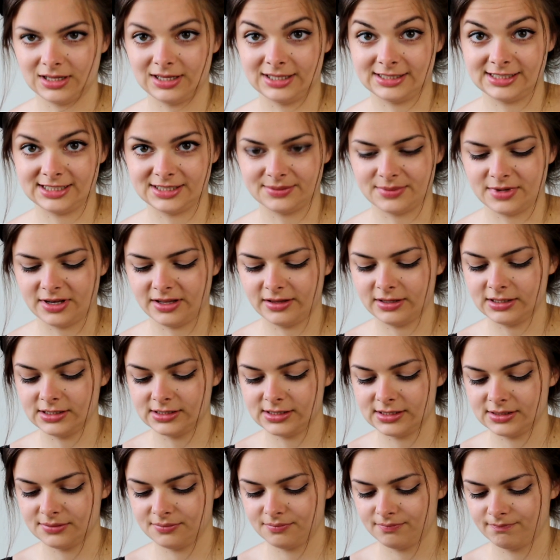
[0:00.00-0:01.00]
Let's smell
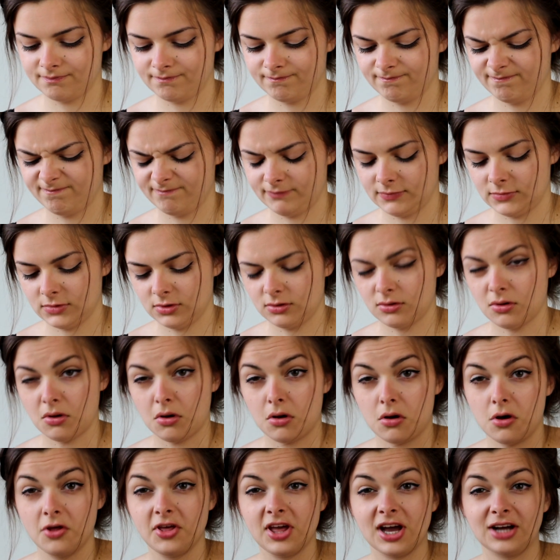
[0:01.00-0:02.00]
this.
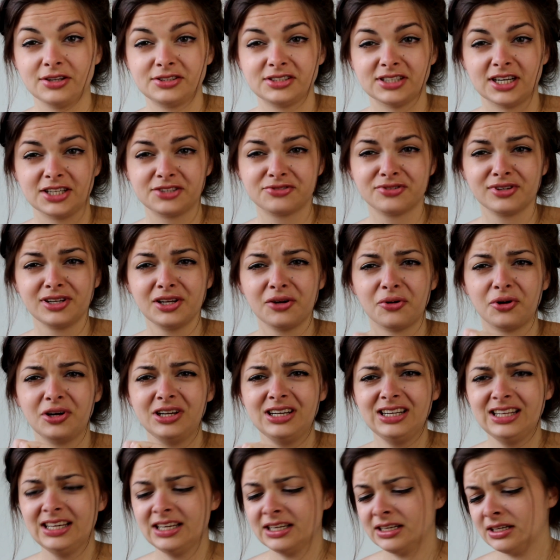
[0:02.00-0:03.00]
Oh, the outside's really
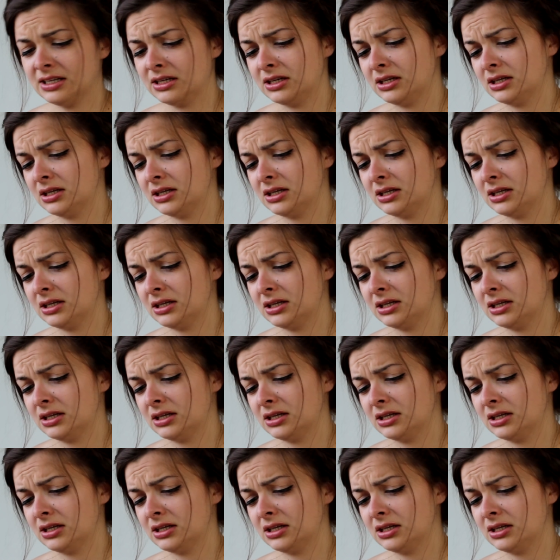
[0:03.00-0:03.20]
oily.